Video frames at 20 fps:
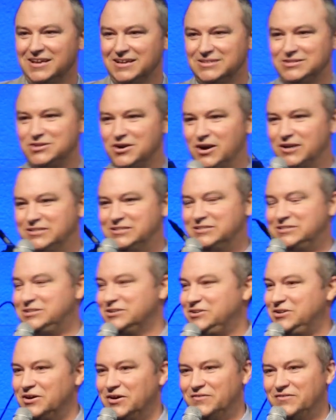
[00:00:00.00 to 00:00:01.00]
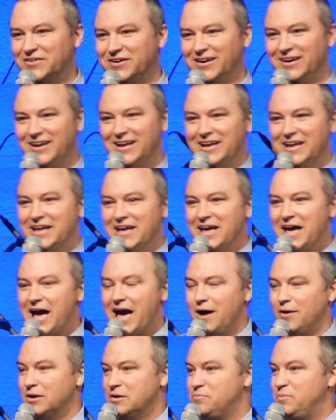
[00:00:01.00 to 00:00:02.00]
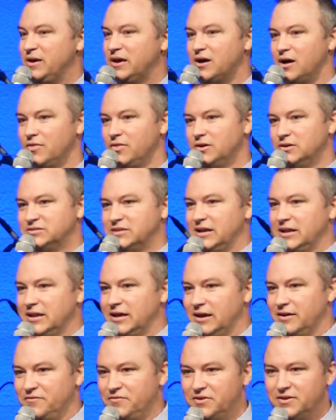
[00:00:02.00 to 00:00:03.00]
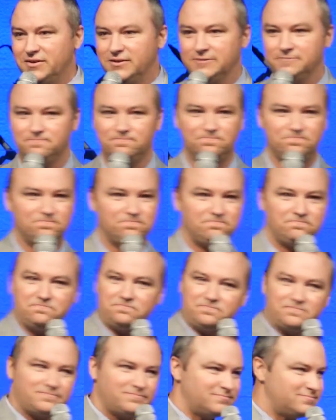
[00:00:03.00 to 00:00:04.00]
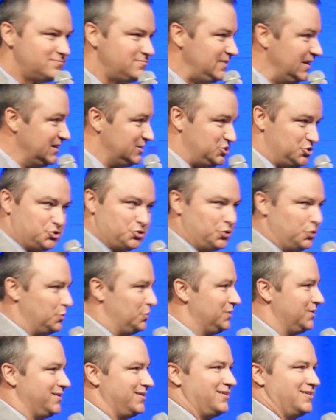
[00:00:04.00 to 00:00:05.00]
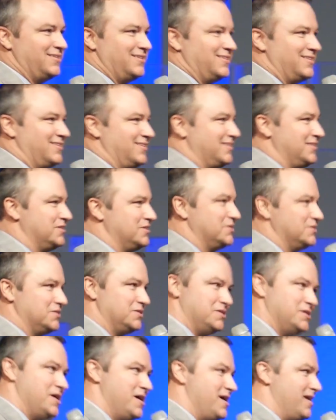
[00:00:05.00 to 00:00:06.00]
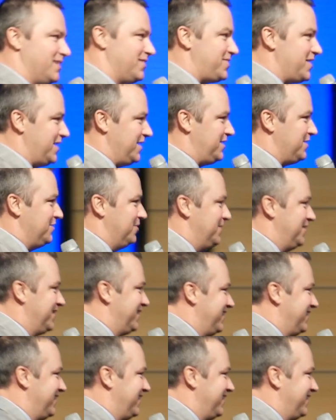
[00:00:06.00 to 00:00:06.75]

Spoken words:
Sorry, Sister Tovar. I only pick on those I love. It's true. Thank you.